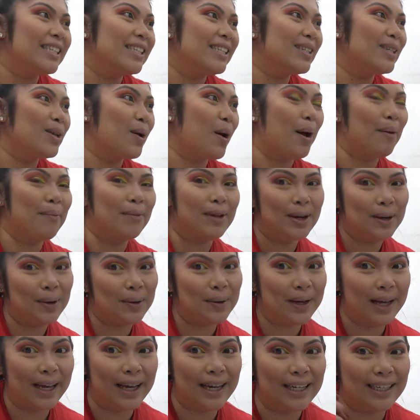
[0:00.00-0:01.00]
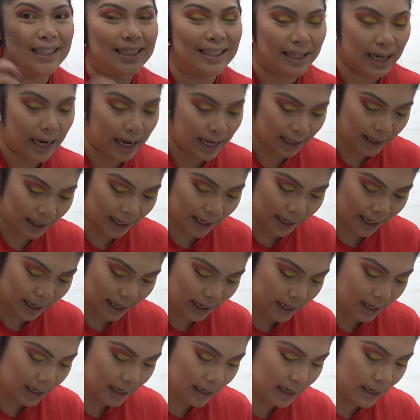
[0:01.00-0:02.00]
So I'm going to go ahead and
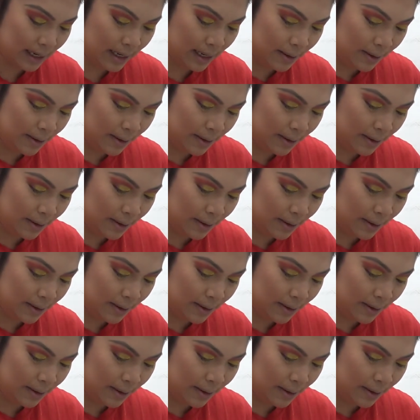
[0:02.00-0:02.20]
tightline